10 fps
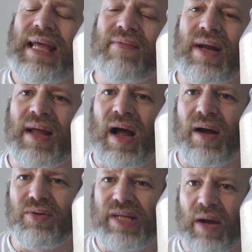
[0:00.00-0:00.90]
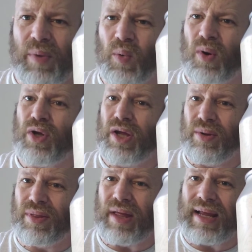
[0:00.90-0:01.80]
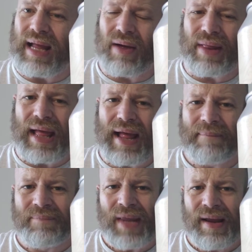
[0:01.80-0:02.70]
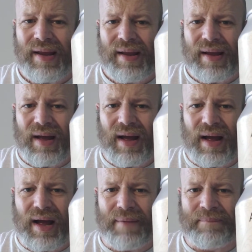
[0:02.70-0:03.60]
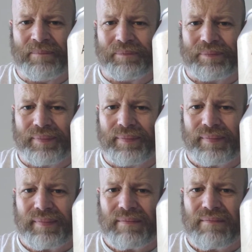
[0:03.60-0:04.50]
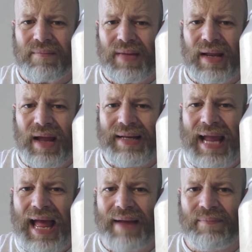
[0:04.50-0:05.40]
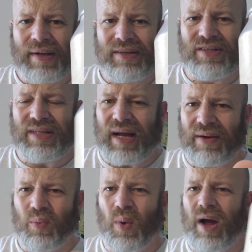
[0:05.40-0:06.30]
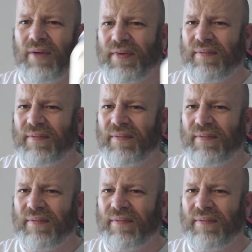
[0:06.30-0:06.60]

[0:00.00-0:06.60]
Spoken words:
give it a go. Tell me what you think out there. And yeah, it's worth